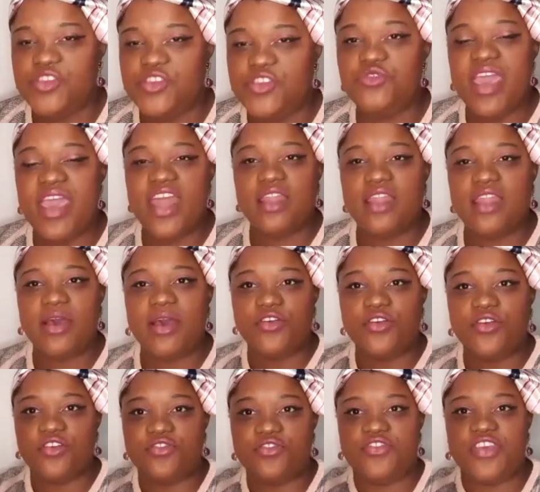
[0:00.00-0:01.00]
But you mad about
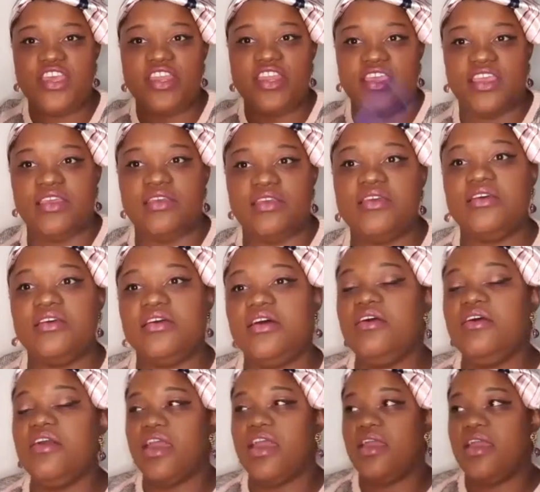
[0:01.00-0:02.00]
graffiti?
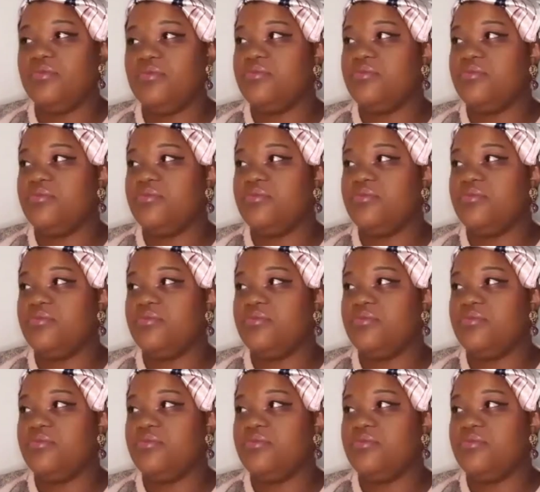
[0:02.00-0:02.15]
Okay.